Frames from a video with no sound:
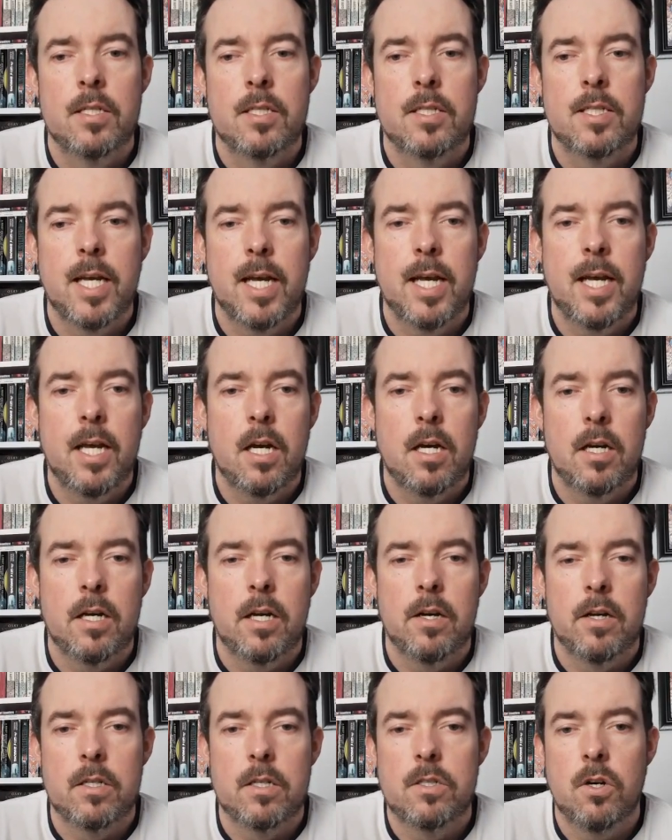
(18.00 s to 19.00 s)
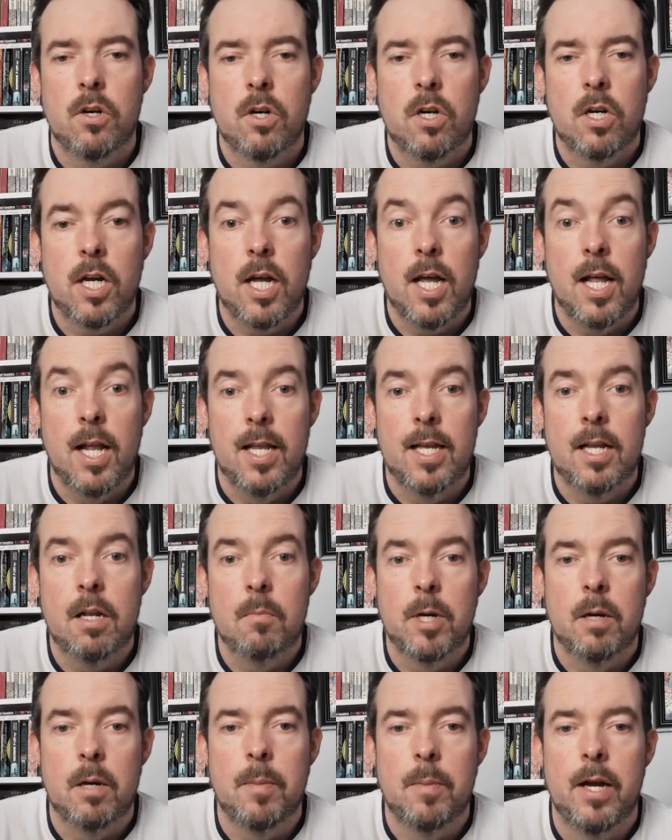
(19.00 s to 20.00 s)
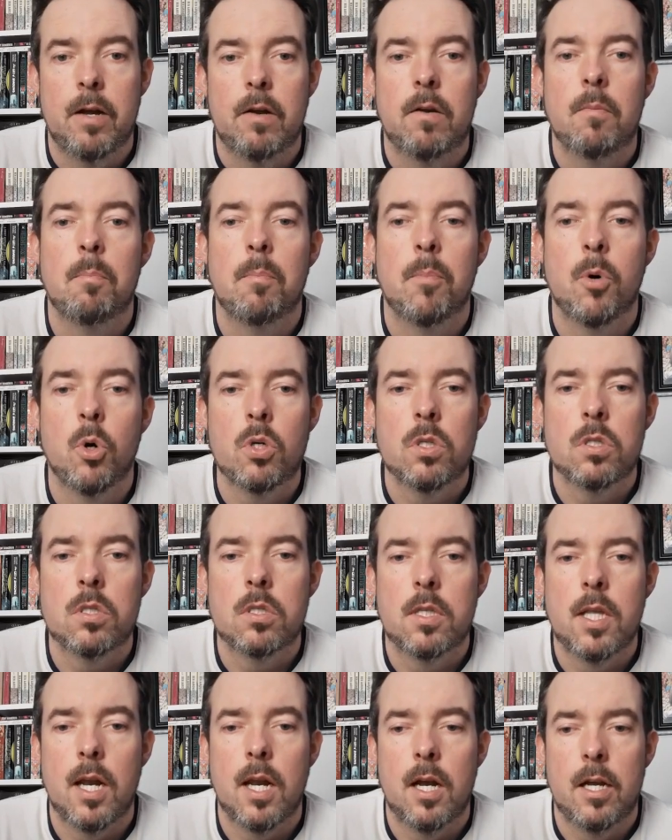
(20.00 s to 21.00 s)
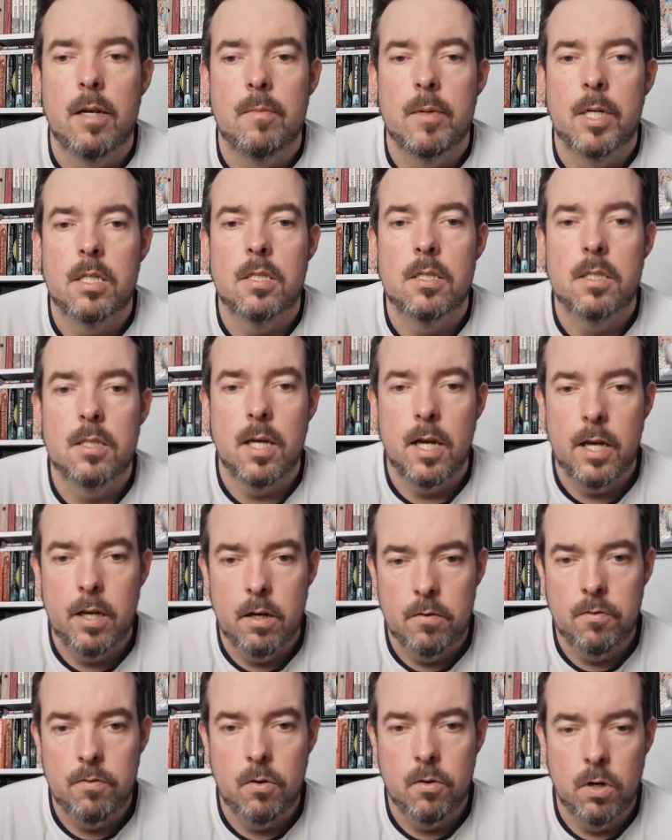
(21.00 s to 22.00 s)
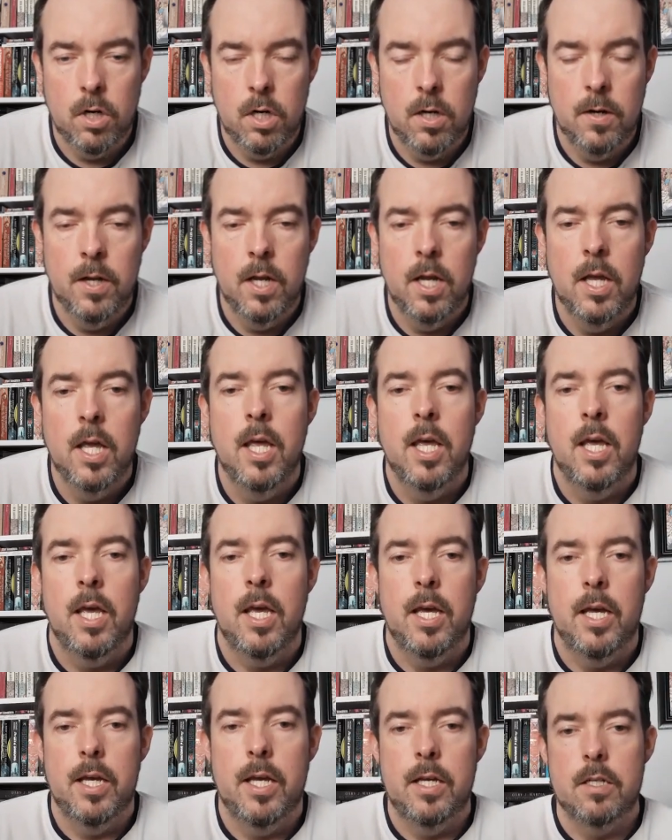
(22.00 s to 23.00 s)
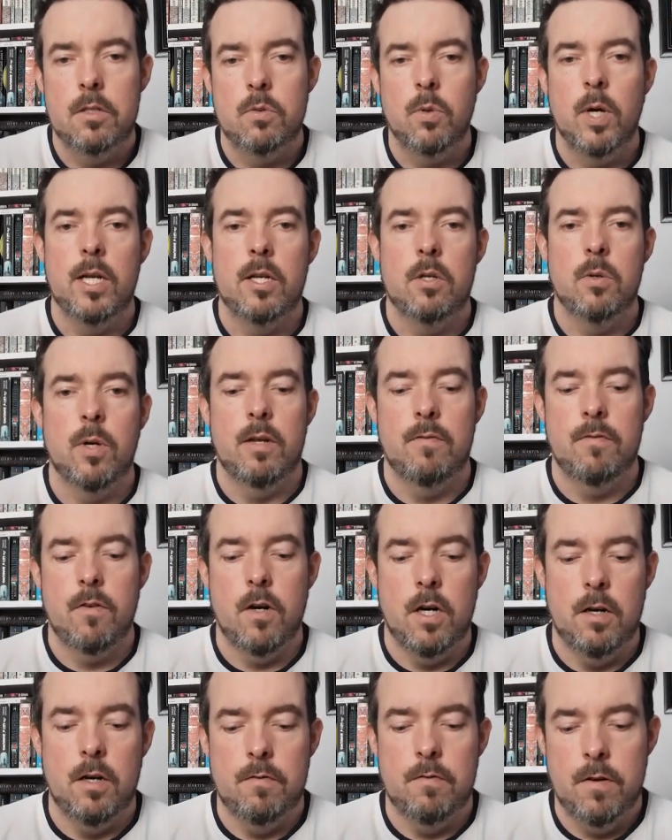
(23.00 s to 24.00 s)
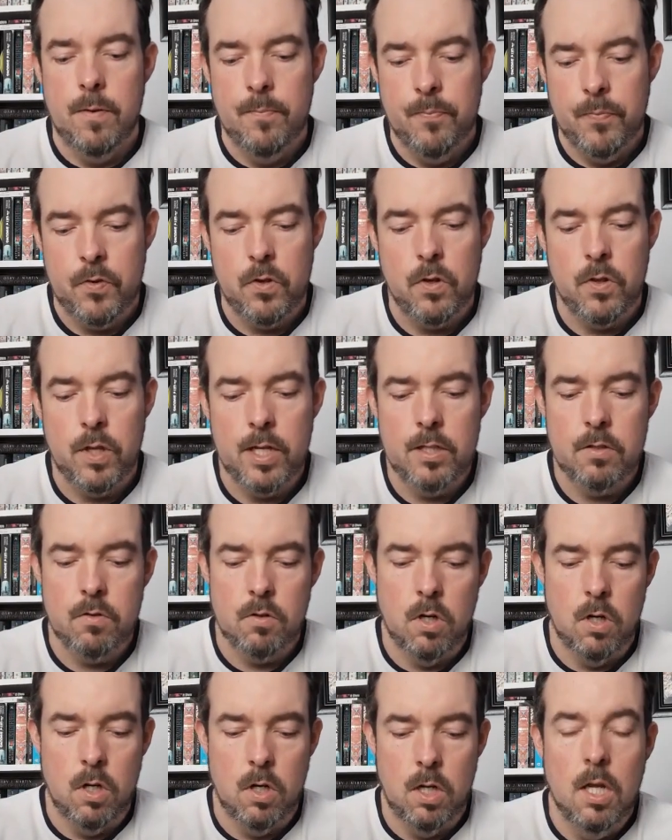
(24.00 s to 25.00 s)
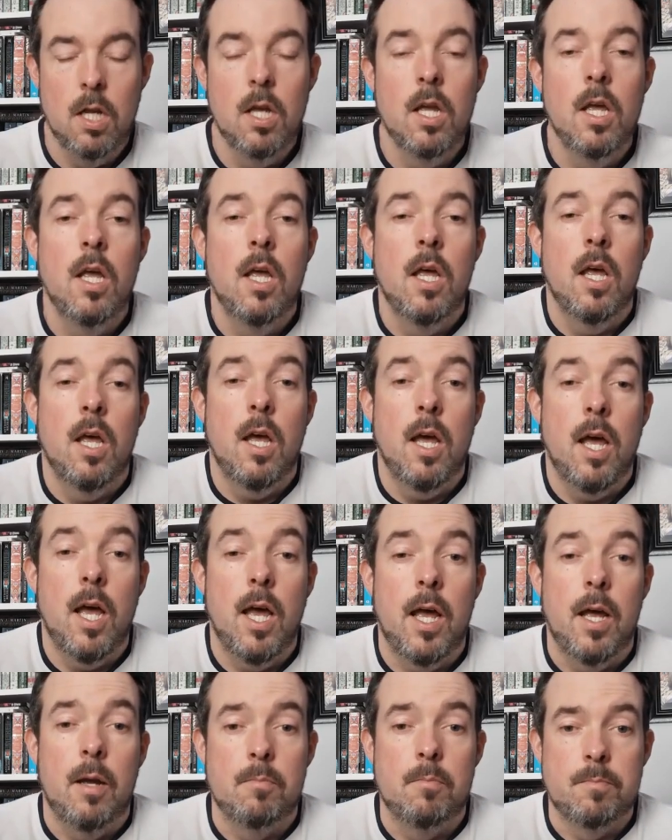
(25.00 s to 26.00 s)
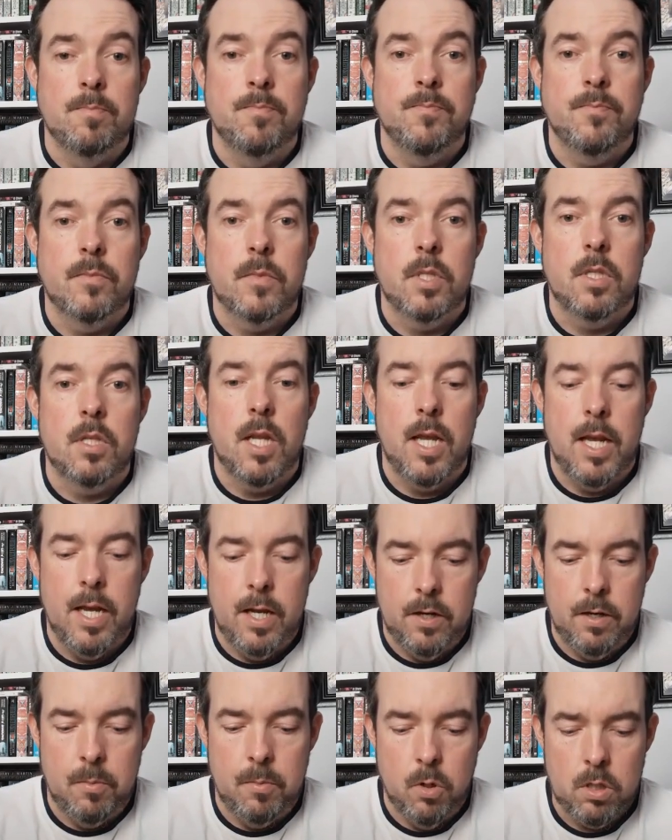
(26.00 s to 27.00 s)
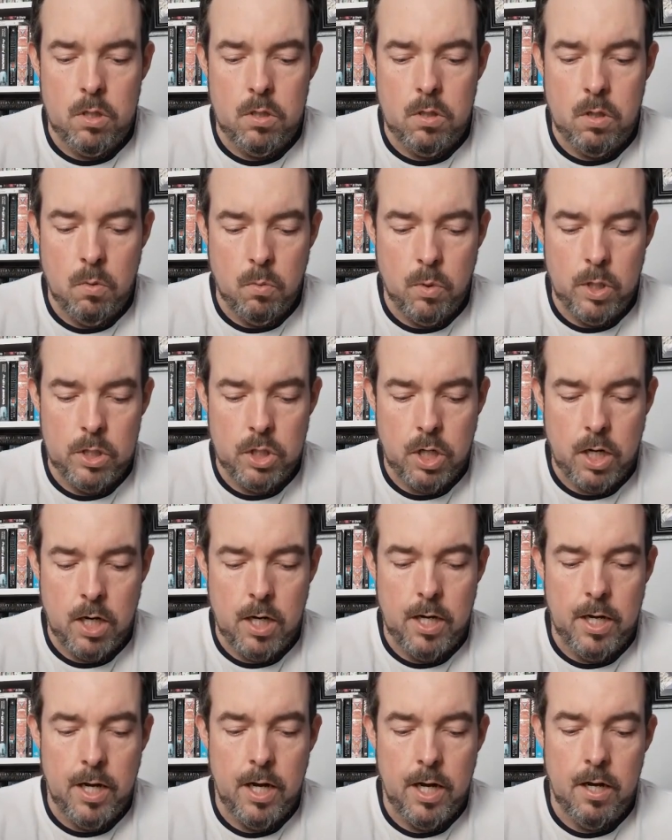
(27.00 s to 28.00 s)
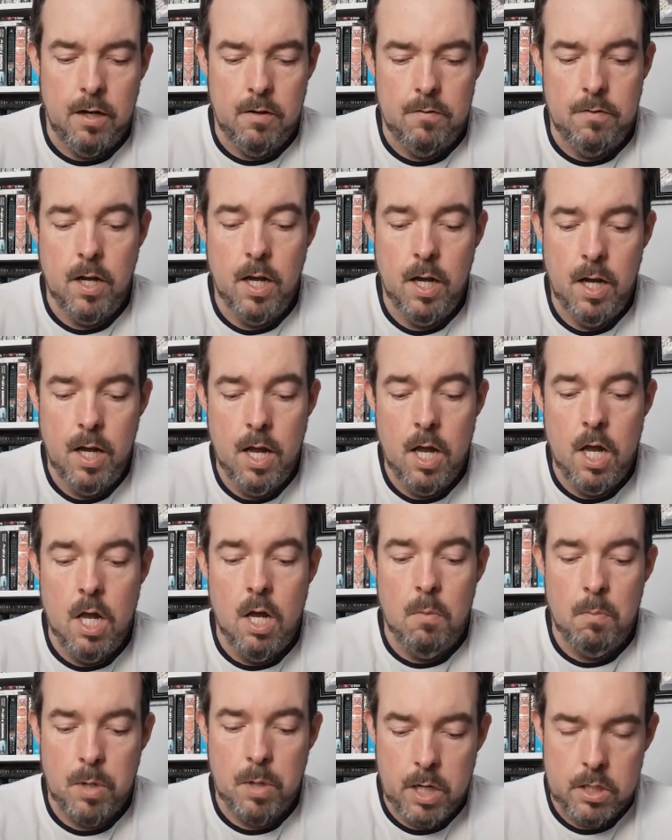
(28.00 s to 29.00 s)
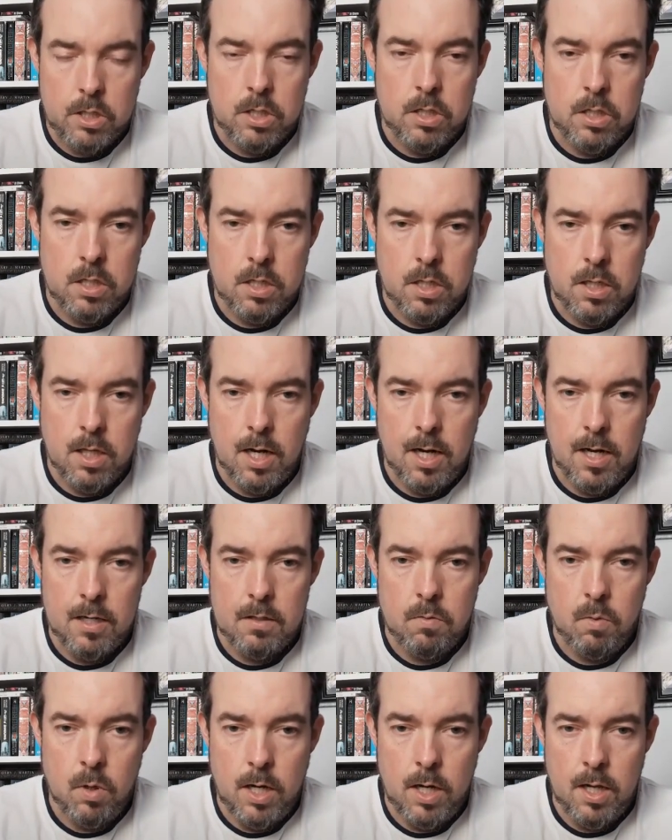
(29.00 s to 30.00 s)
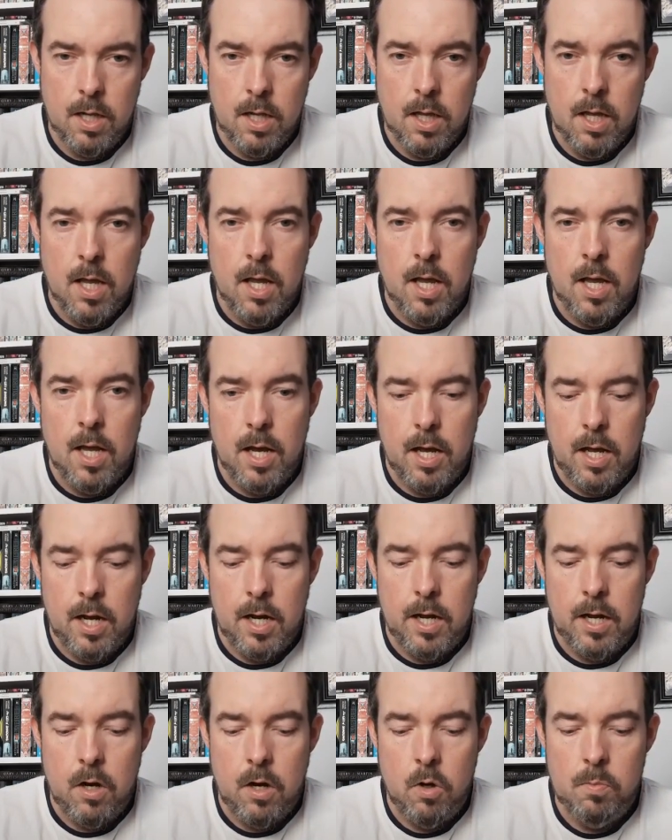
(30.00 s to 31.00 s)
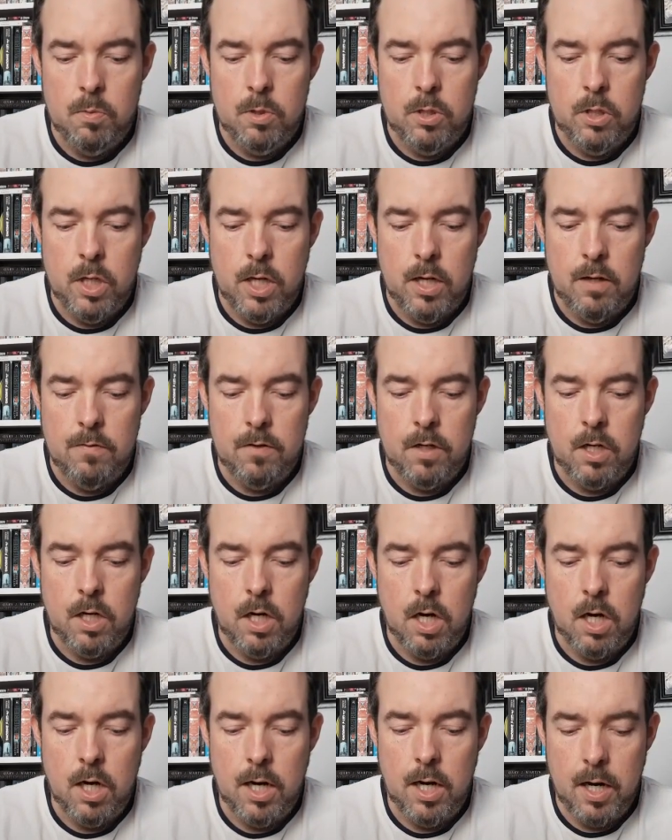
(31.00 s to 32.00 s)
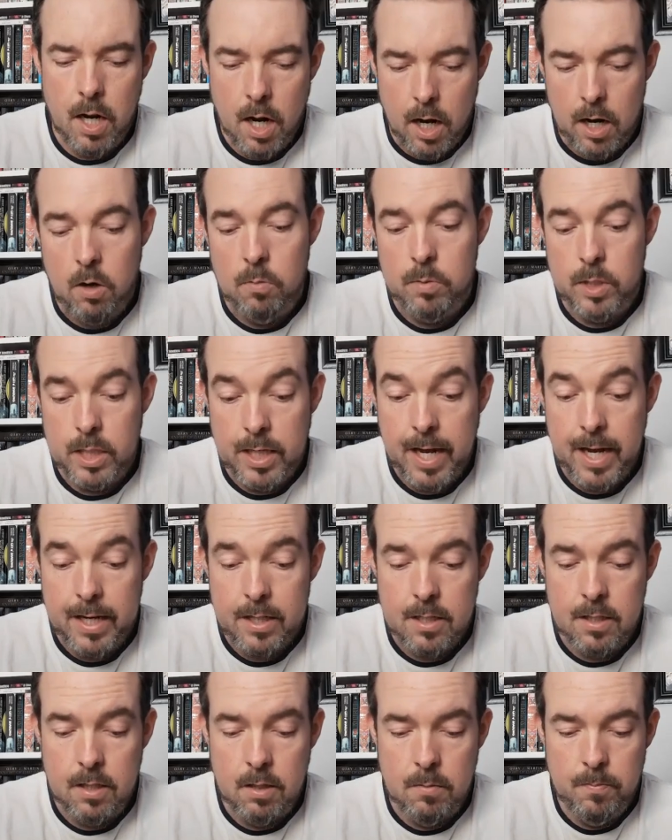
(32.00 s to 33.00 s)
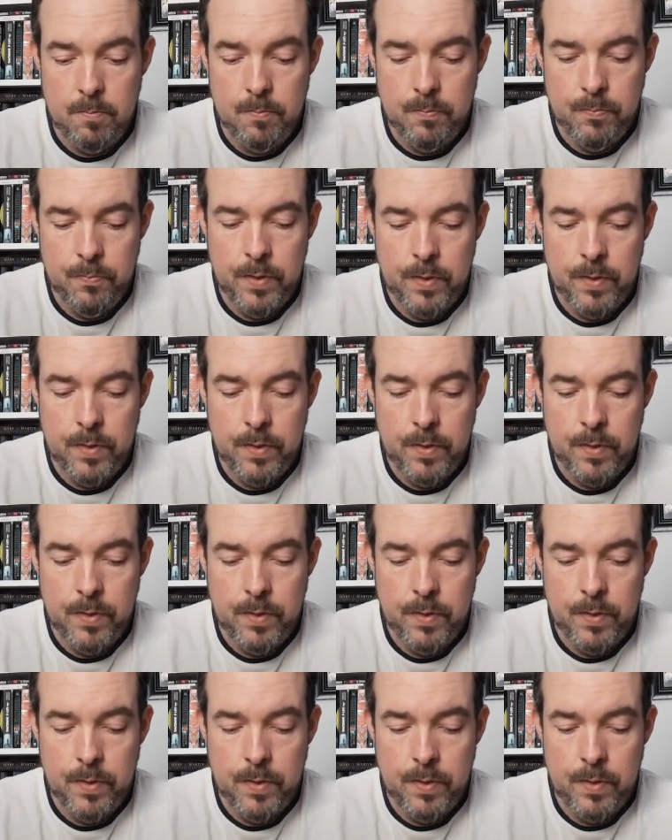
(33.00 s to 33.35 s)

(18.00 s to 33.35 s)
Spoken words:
Today I'm going to talk a little bit about books that I am excited for in 2025. So these are all um, indie books which I have purchased in the last while, and I hope to get to them